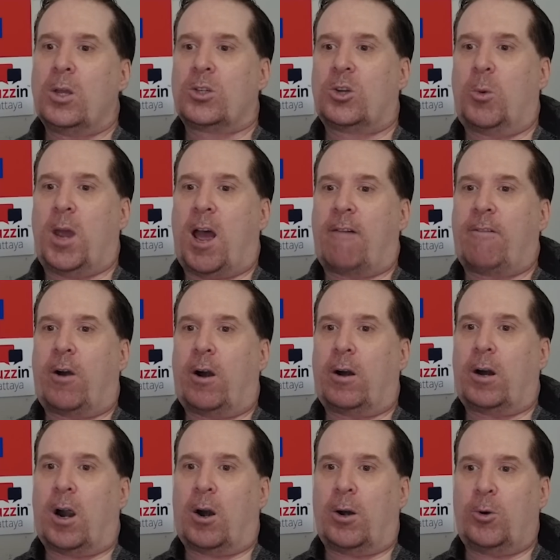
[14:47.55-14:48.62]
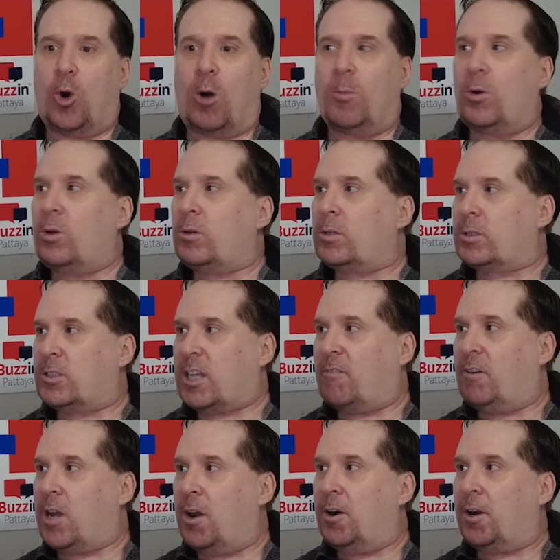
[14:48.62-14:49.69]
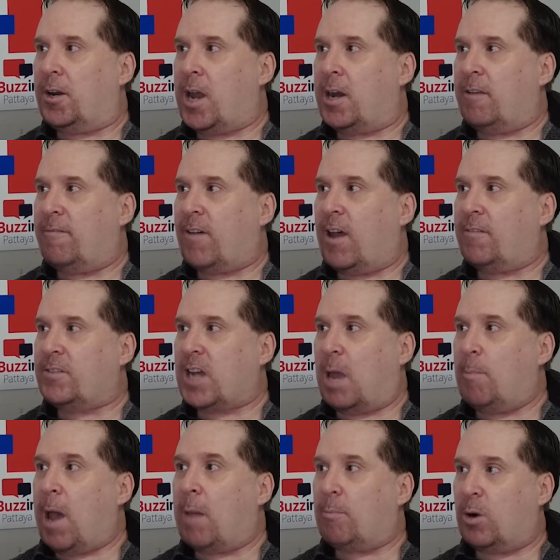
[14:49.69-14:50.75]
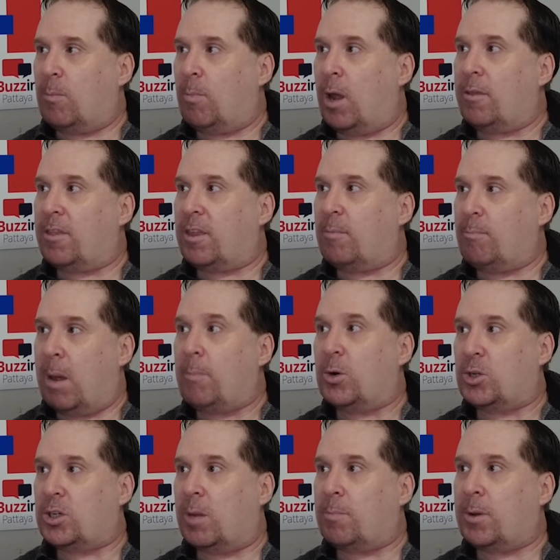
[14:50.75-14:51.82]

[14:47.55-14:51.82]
so we have our normal 795 Thai baht per month membership.